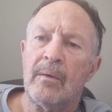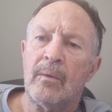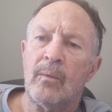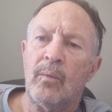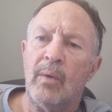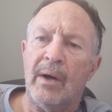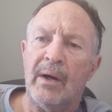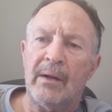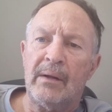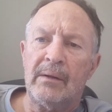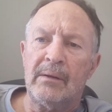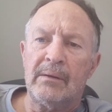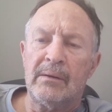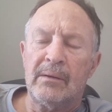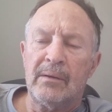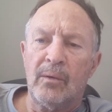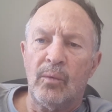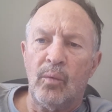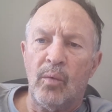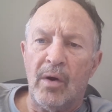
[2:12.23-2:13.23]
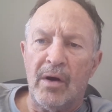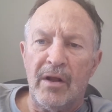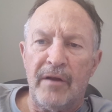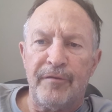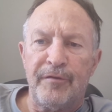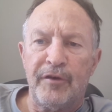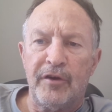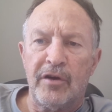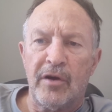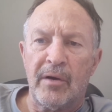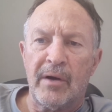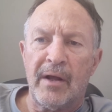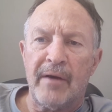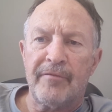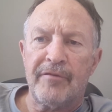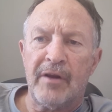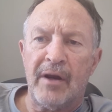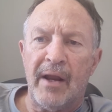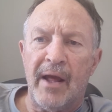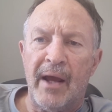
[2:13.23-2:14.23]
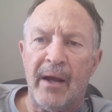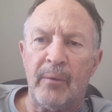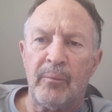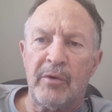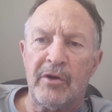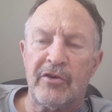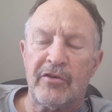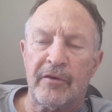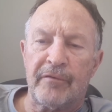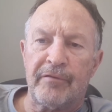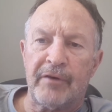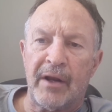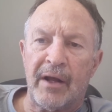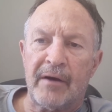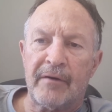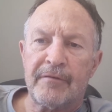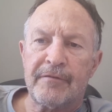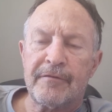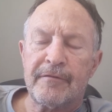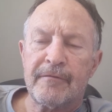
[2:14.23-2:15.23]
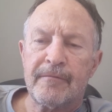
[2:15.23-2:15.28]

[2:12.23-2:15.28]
well, what if you don't have the language of love?